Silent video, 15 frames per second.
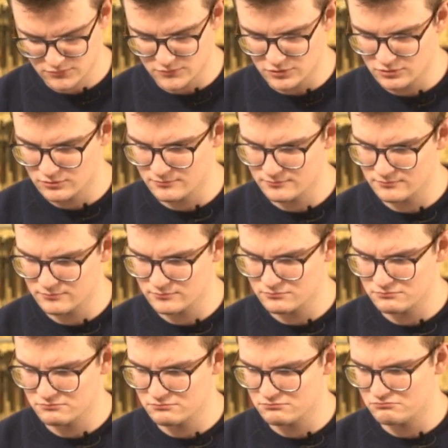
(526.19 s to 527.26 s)
I
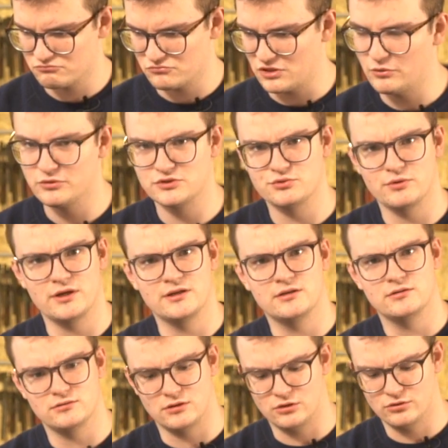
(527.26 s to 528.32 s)
will
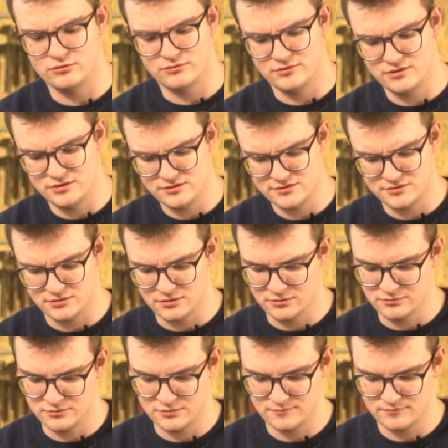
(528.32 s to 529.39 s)
try out these
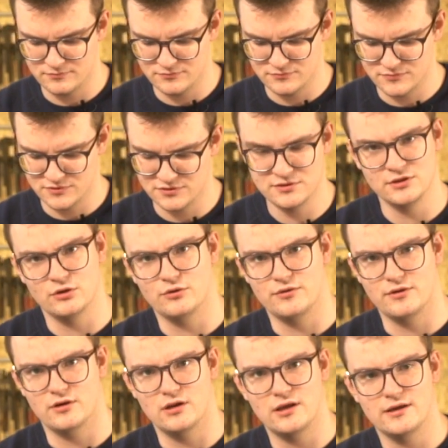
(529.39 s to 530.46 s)
and see how
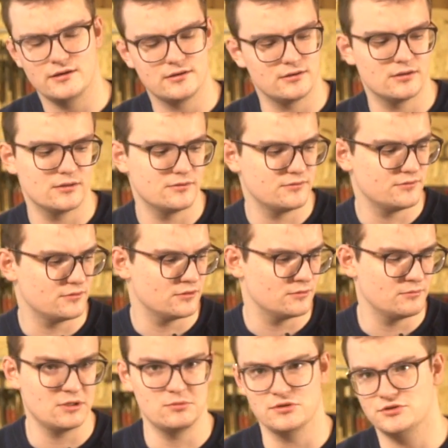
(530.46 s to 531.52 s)
they're like, and
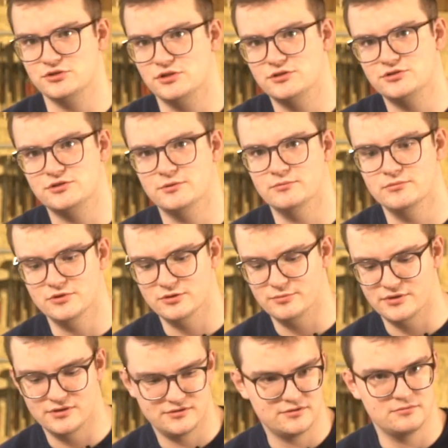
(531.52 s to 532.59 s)
maybe I changed them in the
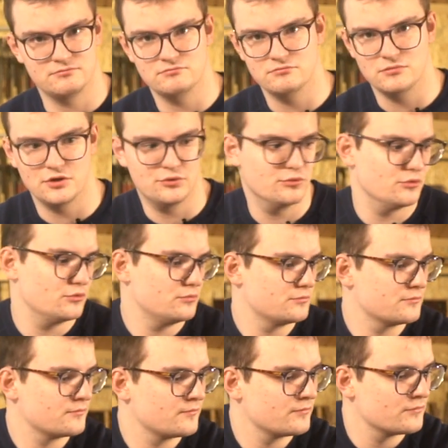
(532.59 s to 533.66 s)
past, I don't know.
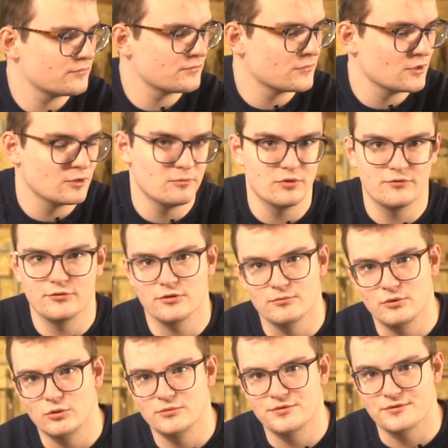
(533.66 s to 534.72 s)
But for the
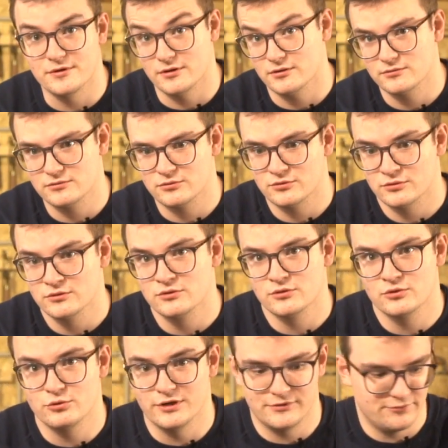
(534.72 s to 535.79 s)
moment they're
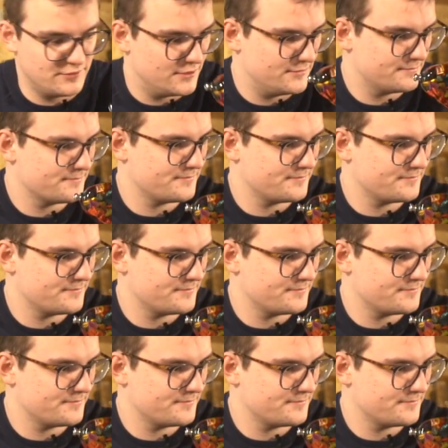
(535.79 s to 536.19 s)
quite fine.